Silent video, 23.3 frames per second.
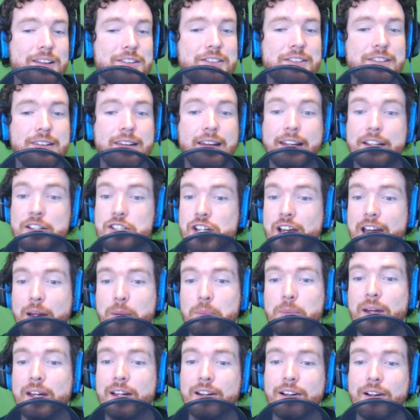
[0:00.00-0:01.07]
dressed like
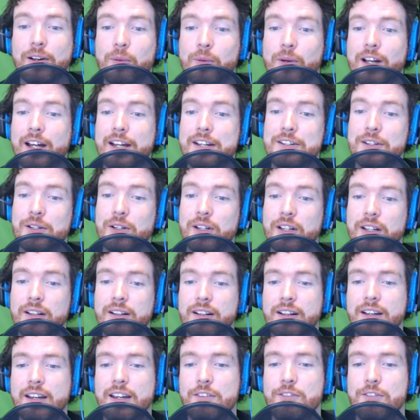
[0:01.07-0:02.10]
Jack Baker when I do it.